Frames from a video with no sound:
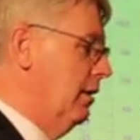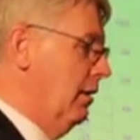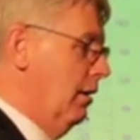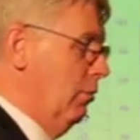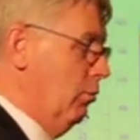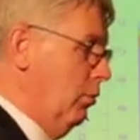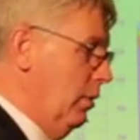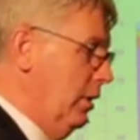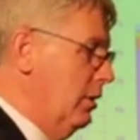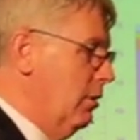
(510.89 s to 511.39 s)
a
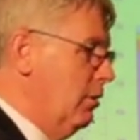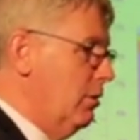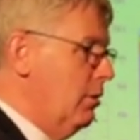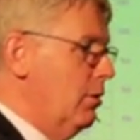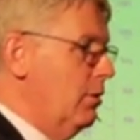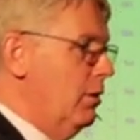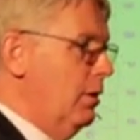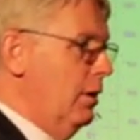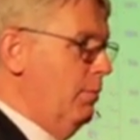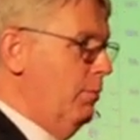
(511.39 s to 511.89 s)

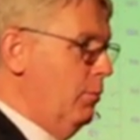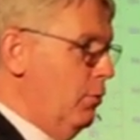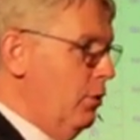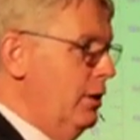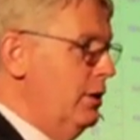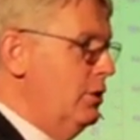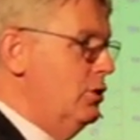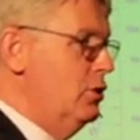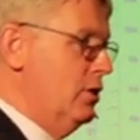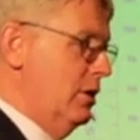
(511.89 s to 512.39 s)
weir, a
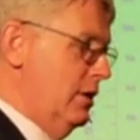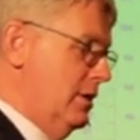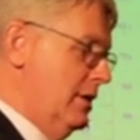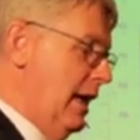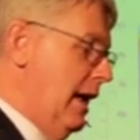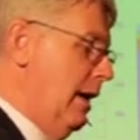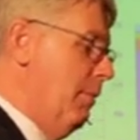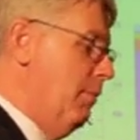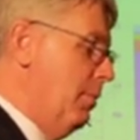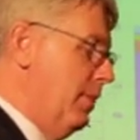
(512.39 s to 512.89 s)
bridge, a
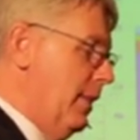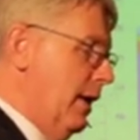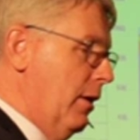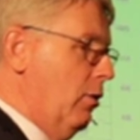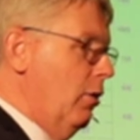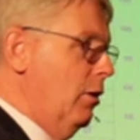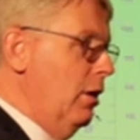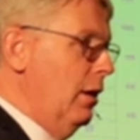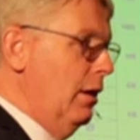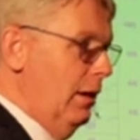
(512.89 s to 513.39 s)
dam, that
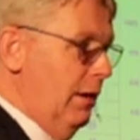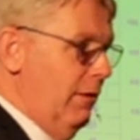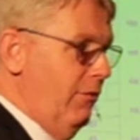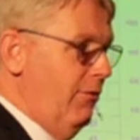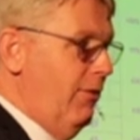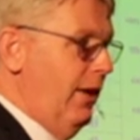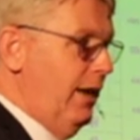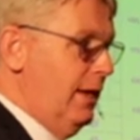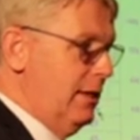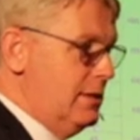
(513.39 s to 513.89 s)
all
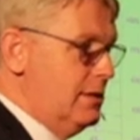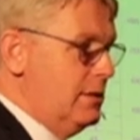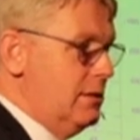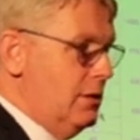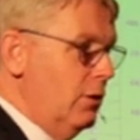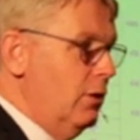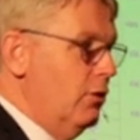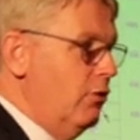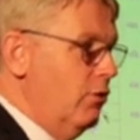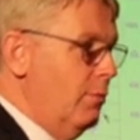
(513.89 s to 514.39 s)
affects the
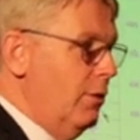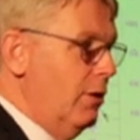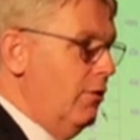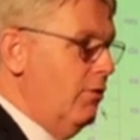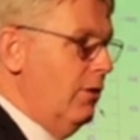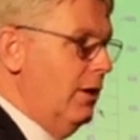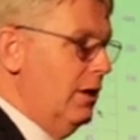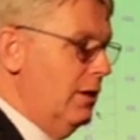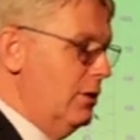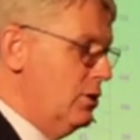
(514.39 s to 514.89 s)

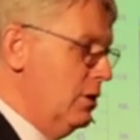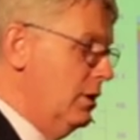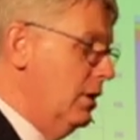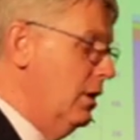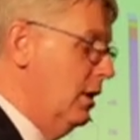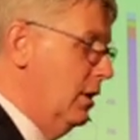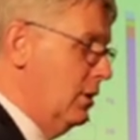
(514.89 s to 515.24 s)
hydromorphology.